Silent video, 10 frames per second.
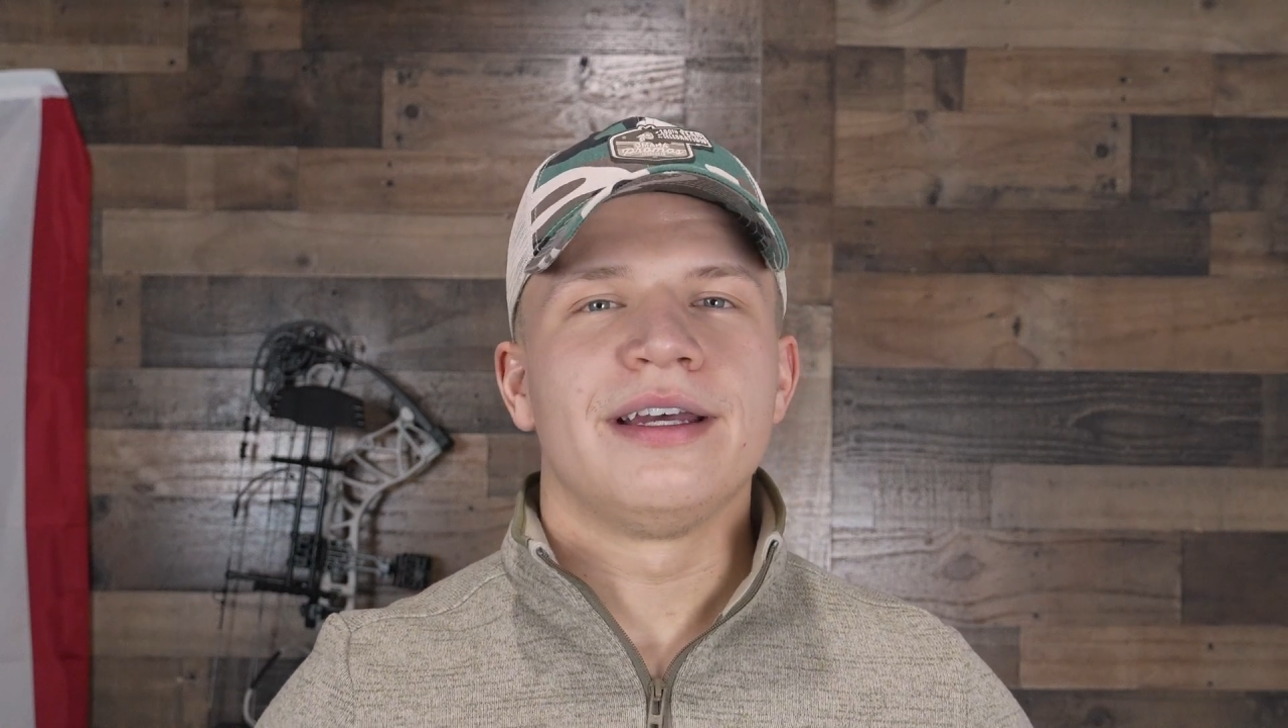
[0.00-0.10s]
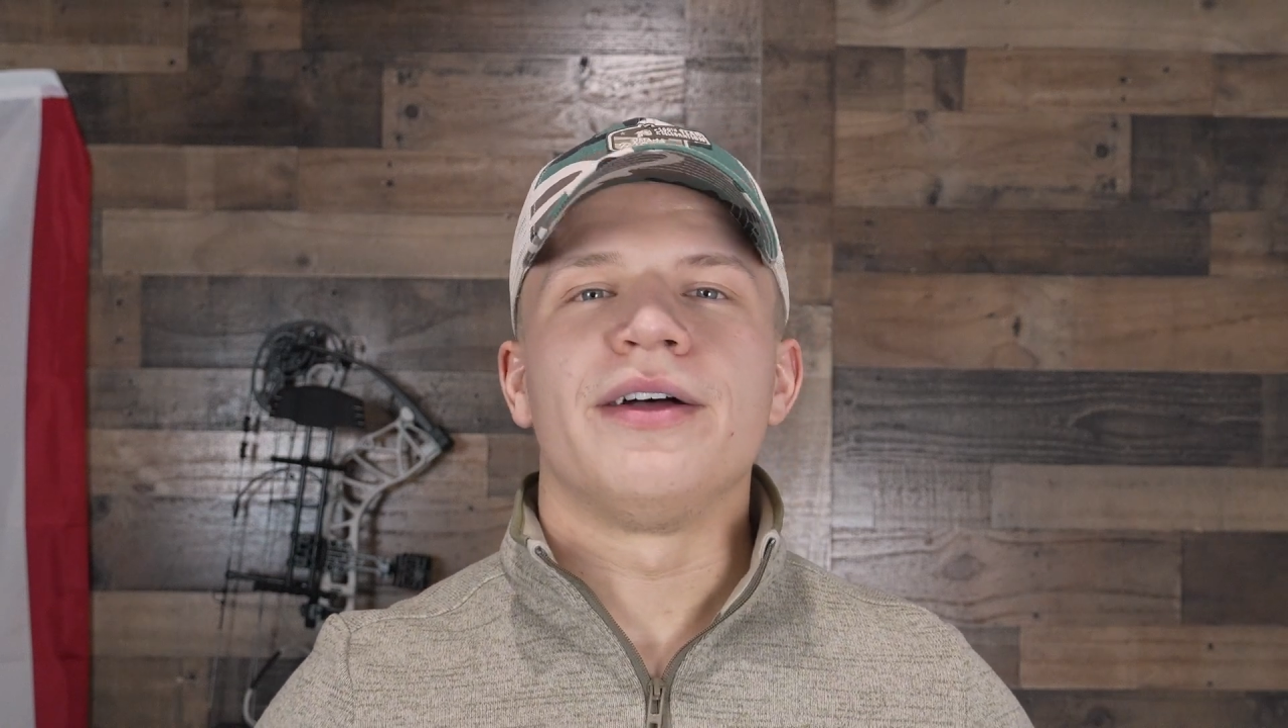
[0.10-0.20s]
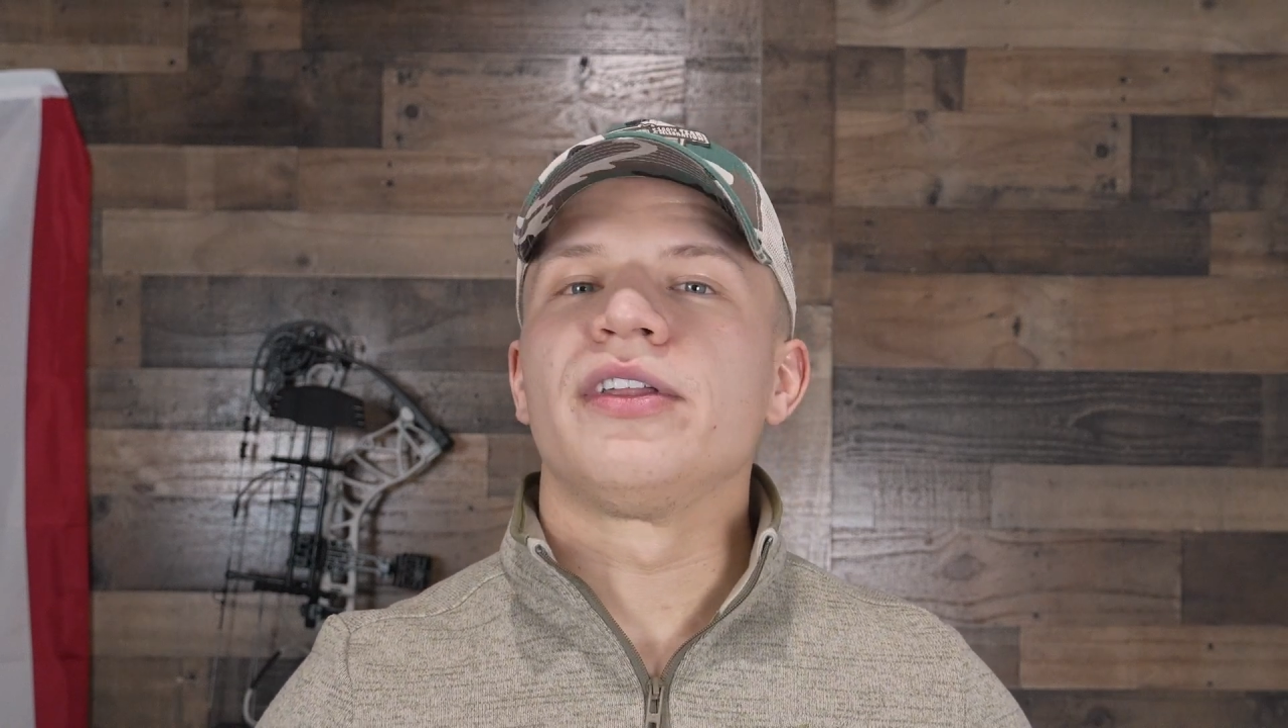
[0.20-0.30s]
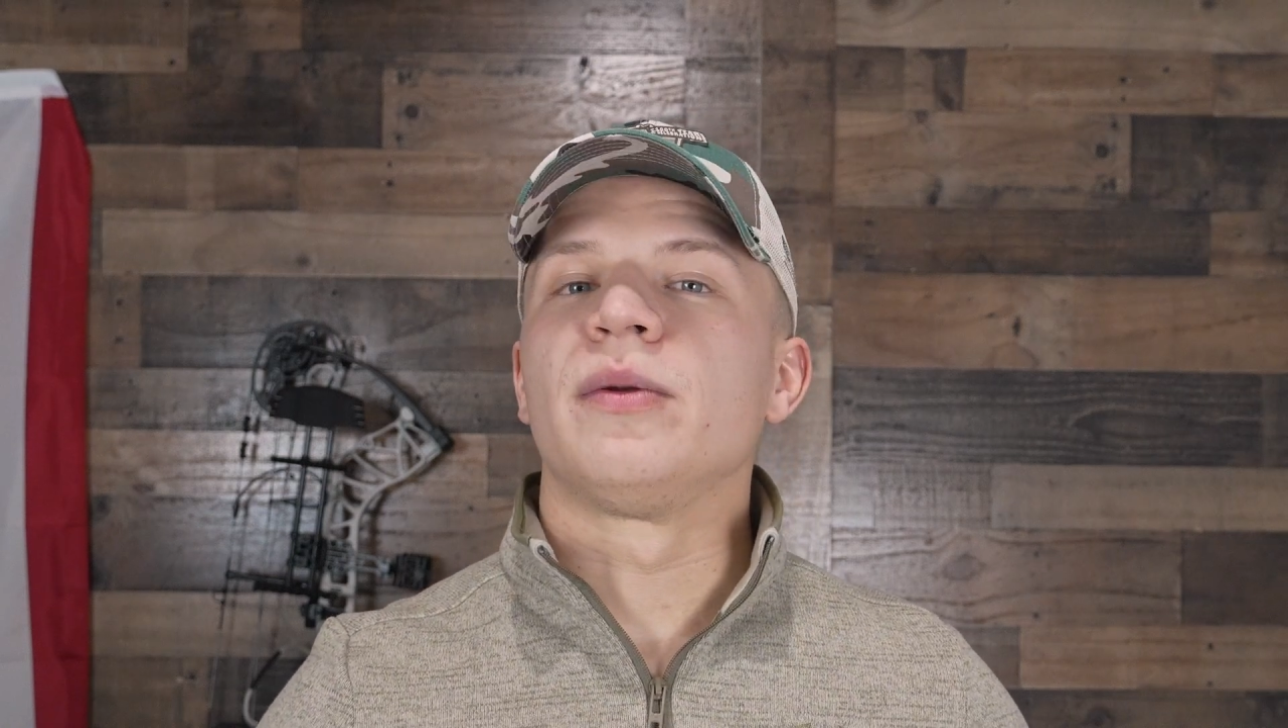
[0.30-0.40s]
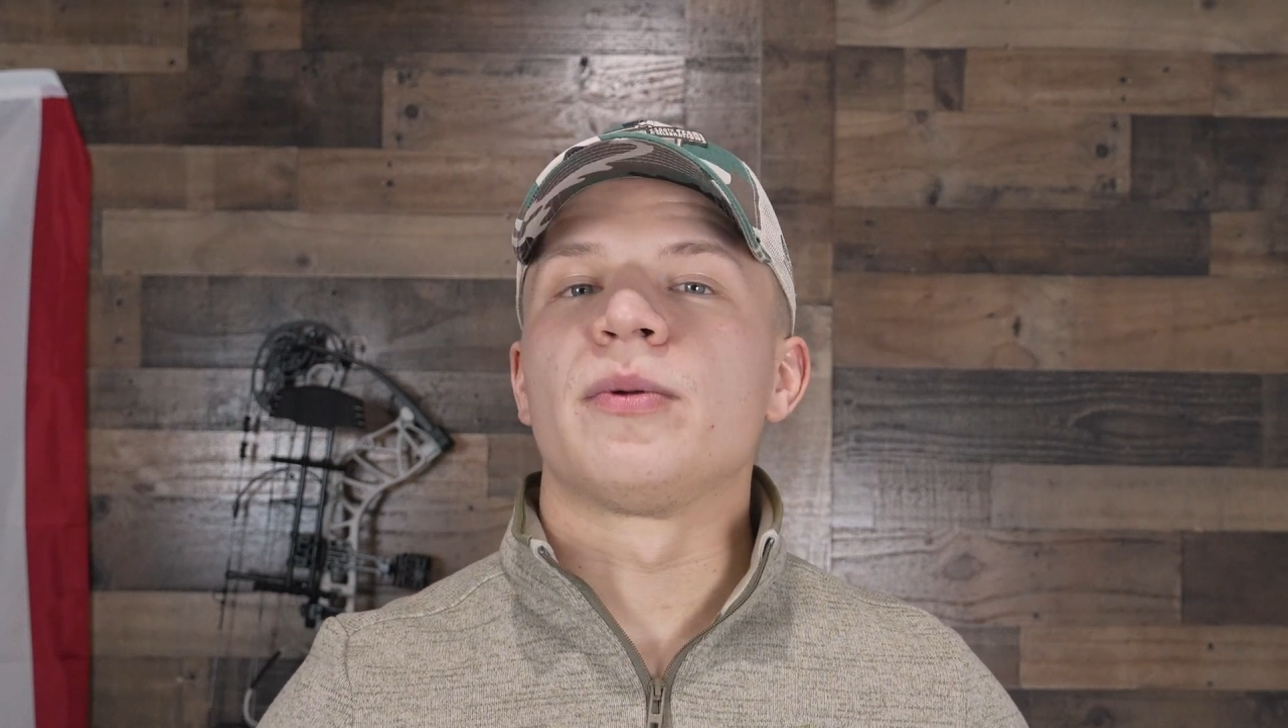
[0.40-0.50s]
a
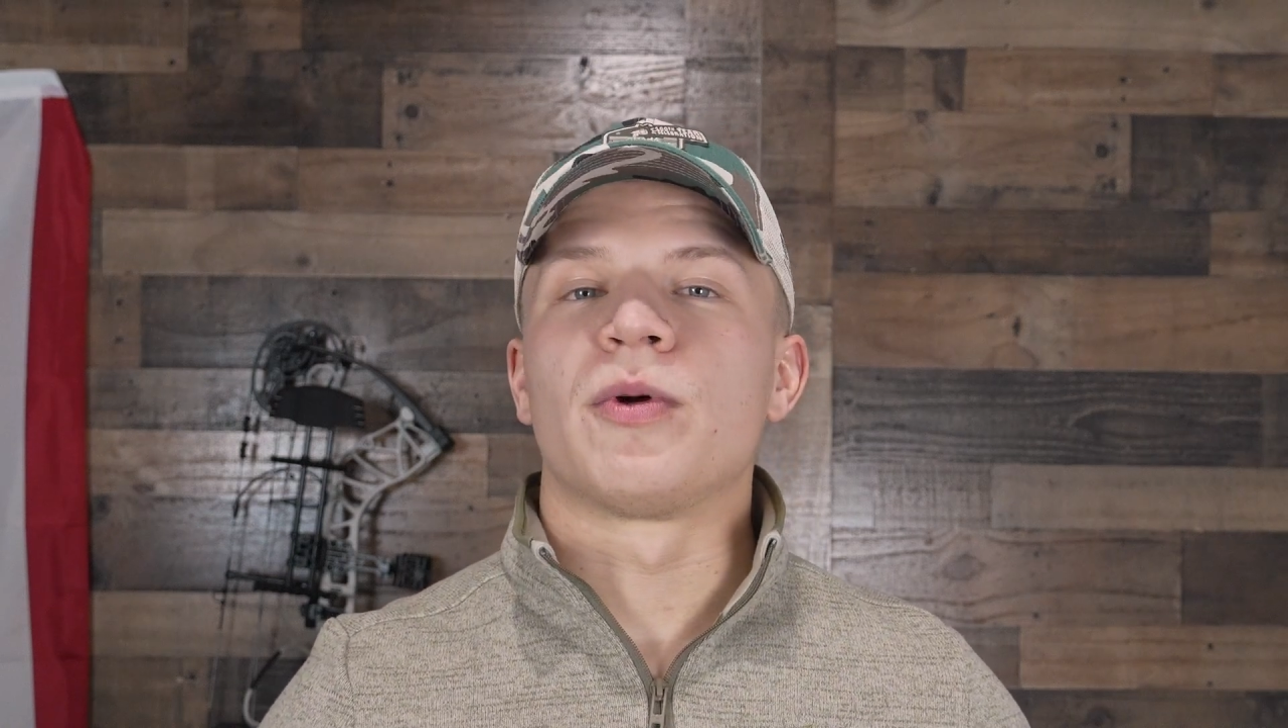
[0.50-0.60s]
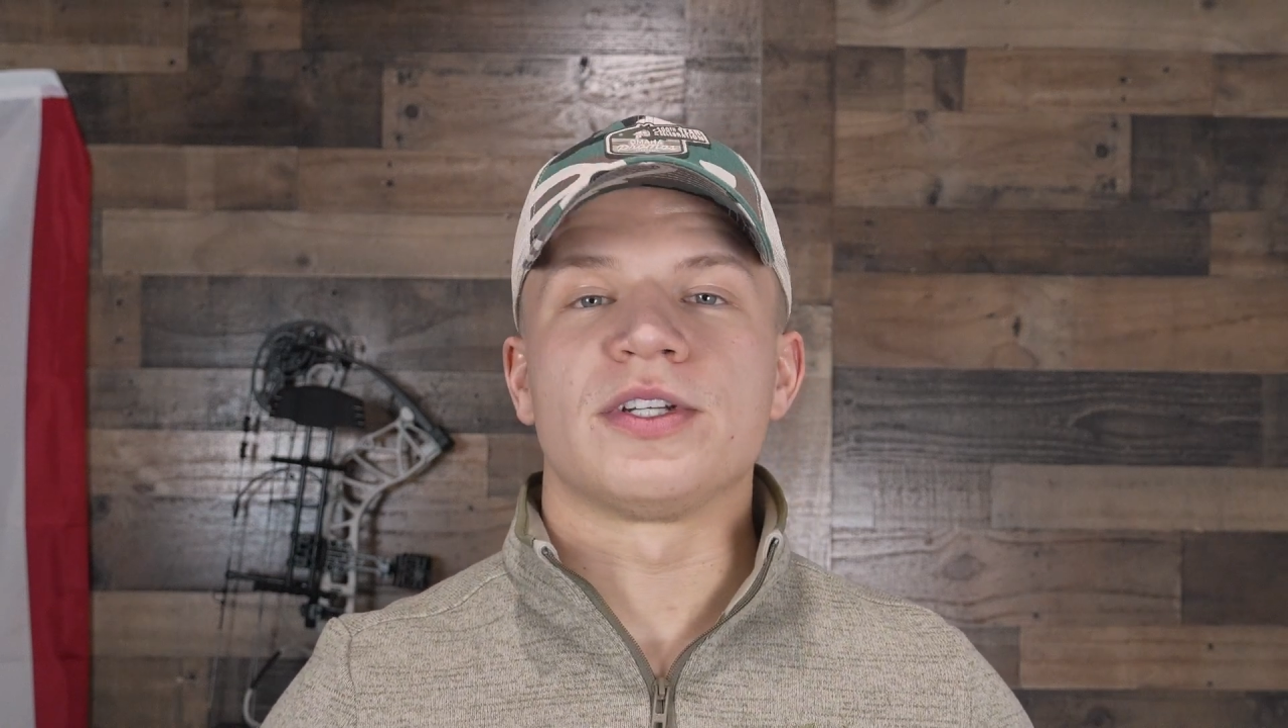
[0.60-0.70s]
little bit more